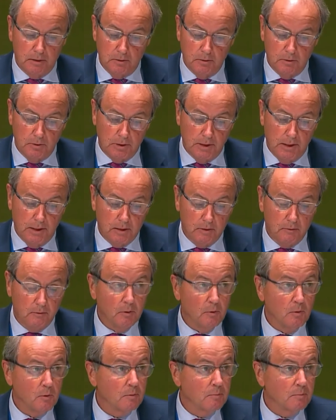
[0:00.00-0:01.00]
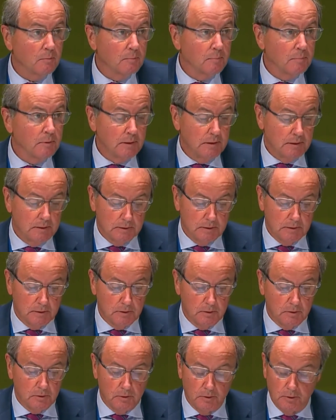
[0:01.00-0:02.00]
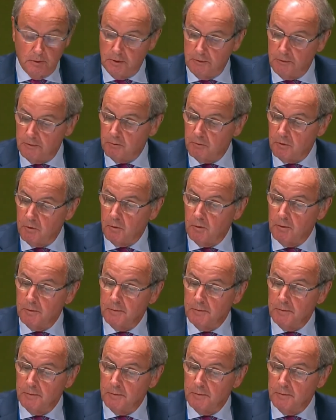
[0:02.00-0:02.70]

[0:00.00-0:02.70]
to take the floor. Please, sir, you have the floor.